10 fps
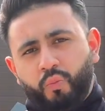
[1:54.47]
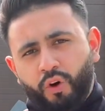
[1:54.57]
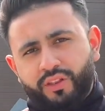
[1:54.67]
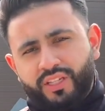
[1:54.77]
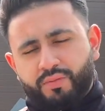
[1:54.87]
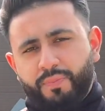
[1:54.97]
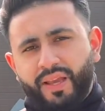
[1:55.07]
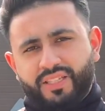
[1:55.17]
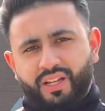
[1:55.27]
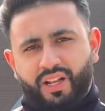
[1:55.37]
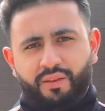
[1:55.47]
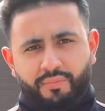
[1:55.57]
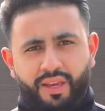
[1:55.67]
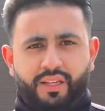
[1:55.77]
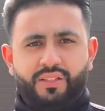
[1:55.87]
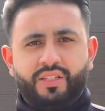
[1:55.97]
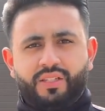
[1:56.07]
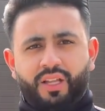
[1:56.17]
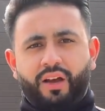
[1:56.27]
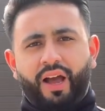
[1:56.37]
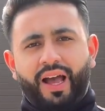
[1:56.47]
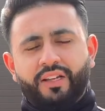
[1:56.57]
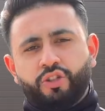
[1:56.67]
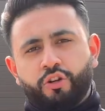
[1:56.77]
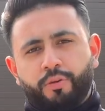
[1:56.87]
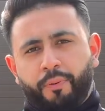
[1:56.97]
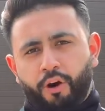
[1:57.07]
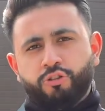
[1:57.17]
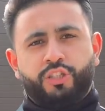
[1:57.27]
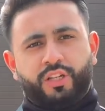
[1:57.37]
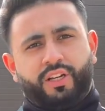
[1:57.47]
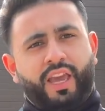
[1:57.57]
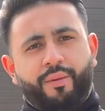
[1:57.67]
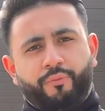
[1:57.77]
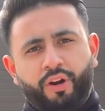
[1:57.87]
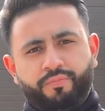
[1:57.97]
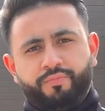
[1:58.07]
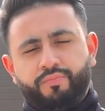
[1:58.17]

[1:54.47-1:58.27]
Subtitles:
What this basically means is that as you're approaching a camera,